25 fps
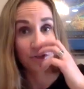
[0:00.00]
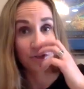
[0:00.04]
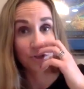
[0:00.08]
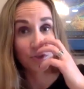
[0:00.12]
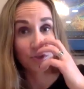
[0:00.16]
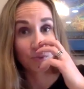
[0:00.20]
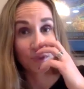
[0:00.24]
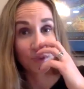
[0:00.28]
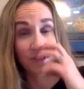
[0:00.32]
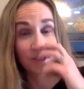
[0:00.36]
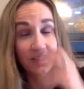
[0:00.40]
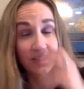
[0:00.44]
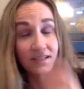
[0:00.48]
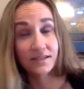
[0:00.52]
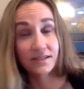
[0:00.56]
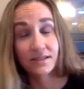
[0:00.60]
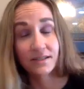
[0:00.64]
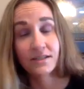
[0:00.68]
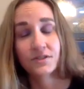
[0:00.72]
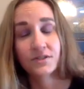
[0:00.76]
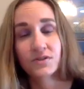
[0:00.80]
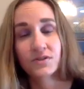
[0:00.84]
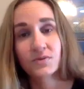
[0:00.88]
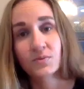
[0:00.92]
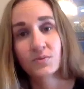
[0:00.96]
just released
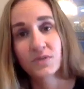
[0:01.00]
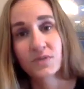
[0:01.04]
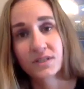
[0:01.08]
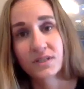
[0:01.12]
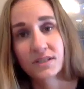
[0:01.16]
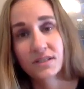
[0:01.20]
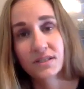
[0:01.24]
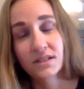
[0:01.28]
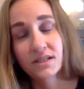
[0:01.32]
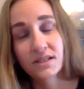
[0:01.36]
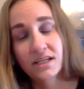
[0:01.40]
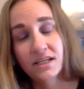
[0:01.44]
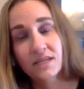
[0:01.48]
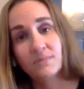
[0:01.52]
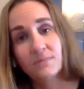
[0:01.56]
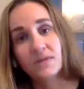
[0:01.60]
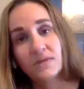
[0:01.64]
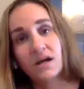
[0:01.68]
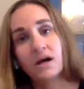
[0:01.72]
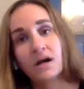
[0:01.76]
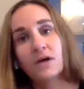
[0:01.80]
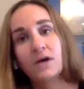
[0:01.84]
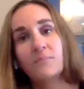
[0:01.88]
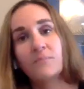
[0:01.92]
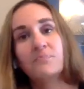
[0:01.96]
this recently,
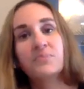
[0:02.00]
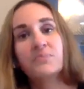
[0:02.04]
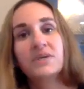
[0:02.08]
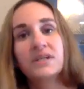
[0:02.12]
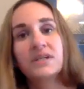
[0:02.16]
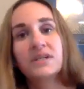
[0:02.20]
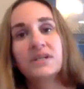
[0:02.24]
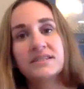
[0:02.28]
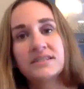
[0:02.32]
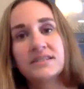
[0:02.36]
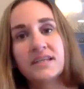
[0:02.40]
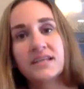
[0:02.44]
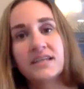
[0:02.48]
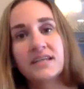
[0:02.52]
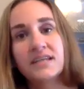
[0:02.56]
but it's